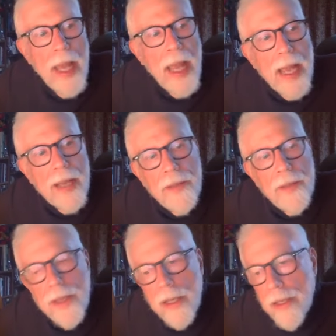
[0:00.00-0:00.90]
And
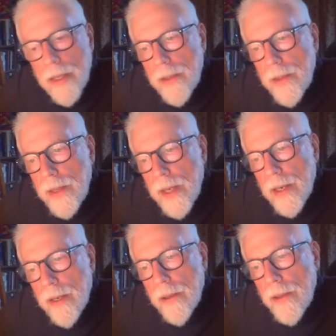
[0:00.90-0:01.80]

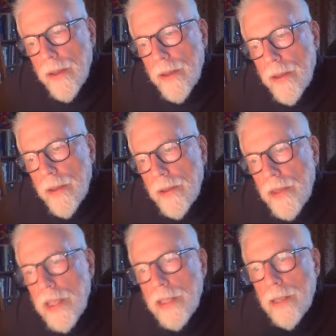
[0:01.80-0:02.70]
the
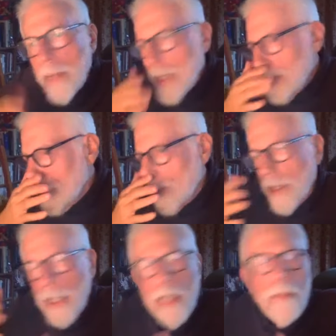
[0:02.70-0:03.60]
thing that makes
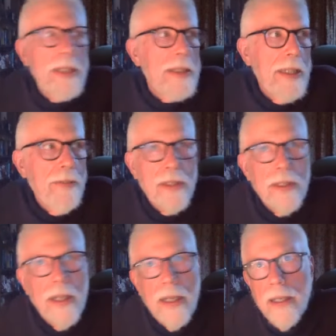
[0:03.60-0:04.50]
Thelema
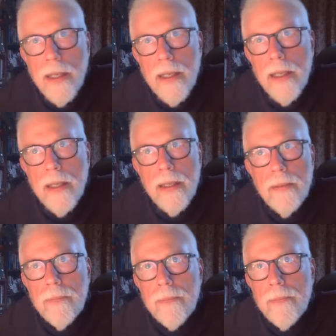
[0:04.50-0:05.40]
even a
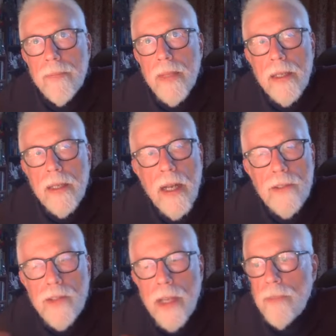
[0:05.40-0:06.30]

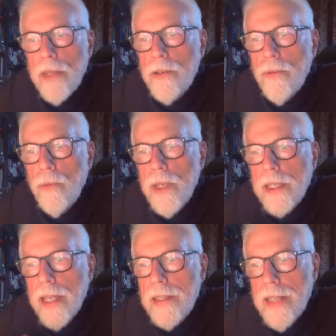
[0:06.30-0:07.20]
concept that we
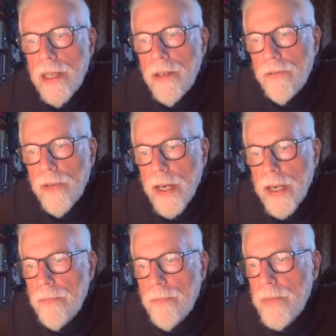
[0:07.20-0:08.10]
can
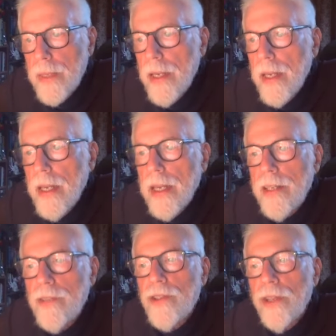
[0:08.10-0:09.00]
identify
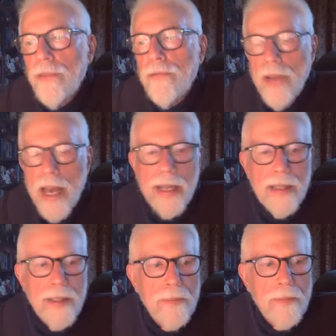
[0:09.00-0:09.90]
is the fact